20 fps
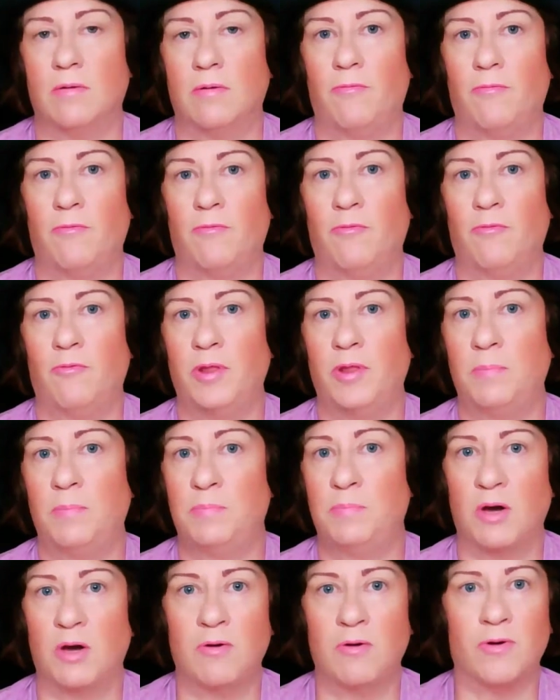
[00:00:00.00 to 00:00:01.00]
flipped
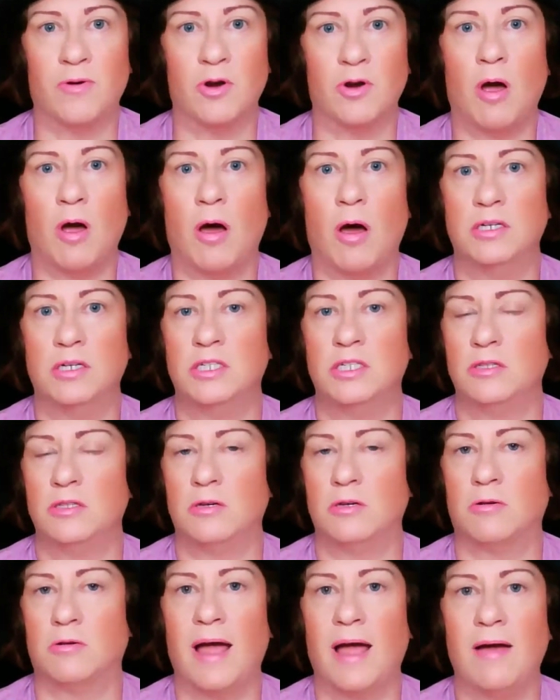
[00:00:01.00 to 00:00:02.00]
over onto the
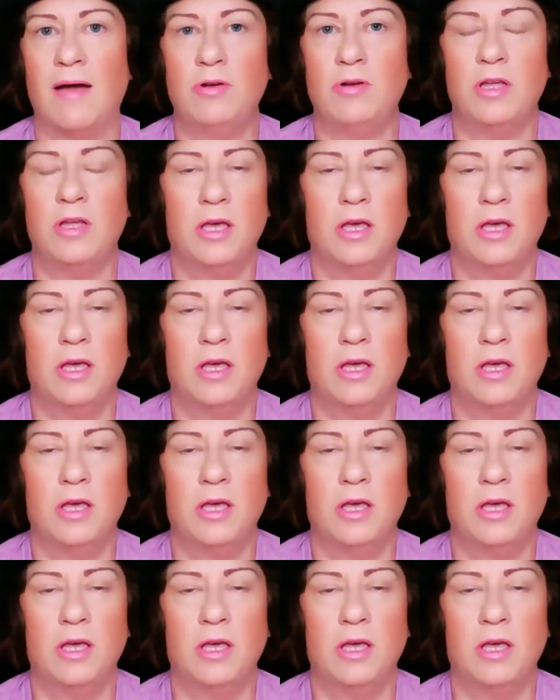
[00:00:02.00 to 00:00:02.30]
ground,